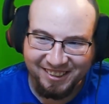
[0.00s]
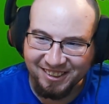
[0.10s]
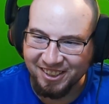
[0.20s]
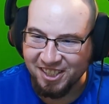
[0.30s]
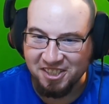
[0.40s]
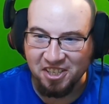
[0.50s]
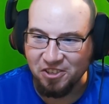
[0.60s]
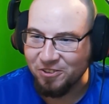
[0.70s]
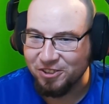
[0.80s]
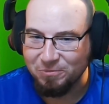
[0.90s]

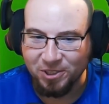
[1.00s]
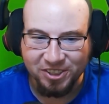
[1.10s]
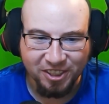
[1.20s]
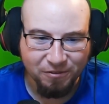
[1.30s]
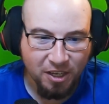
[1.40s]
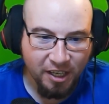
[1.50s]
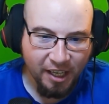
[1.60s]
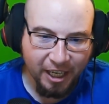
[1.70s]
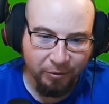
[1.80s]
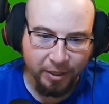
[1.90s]
Nintendo and some other stuff.
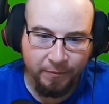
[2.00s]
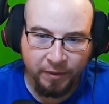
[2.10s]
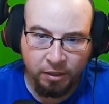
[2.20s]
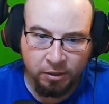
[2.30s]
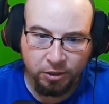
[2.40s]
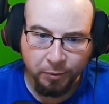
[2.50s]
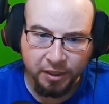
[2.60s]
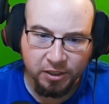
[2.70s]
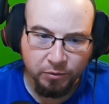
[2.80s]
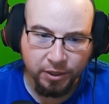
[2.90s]
Anyway, so we're
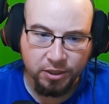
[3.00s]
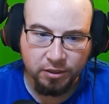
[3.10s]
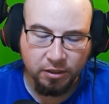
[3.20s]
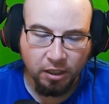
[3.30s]
gonna switch.